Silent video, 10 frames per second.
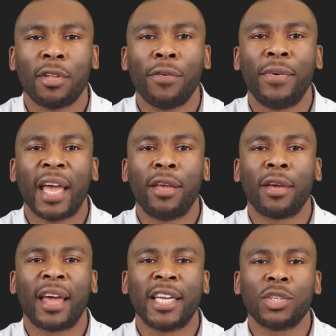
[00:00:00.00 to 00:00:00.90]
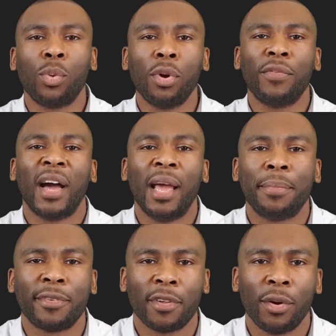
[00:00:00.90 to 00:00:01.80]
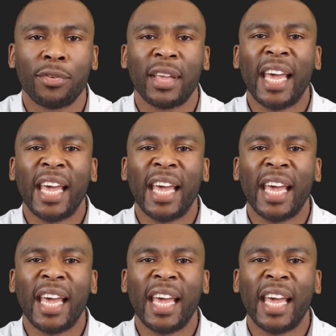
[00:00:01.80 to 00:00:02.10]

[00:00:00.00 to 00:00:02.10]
Don't forget you can catch all of our episodes